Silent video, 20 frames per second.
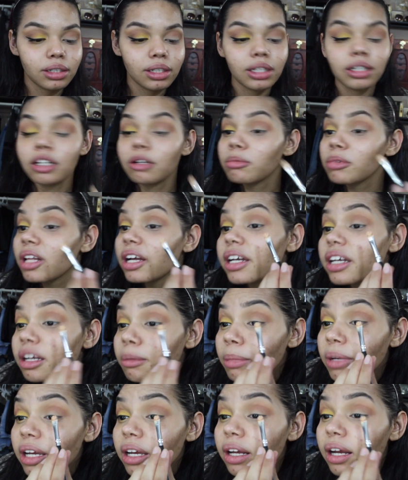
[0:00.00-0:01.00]
and apply
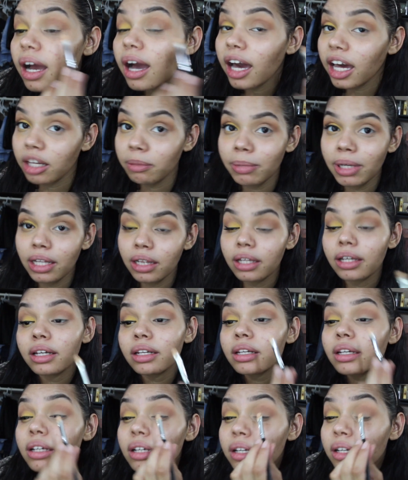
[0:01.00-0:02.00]
it on my
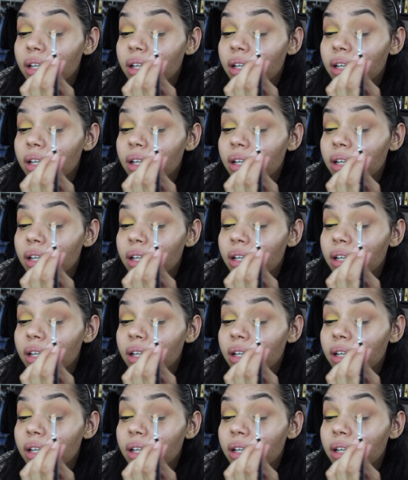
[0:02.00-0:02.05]
lid.